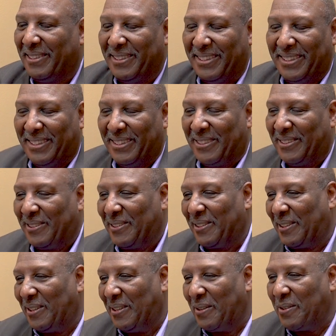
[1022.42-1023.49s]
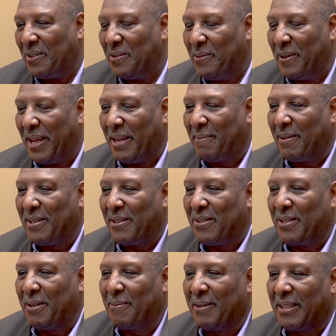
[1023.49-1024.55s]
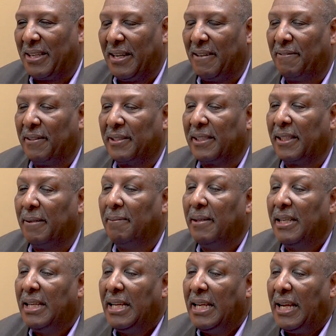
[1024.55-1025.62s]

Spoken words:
and, you name it, Jim had covered them.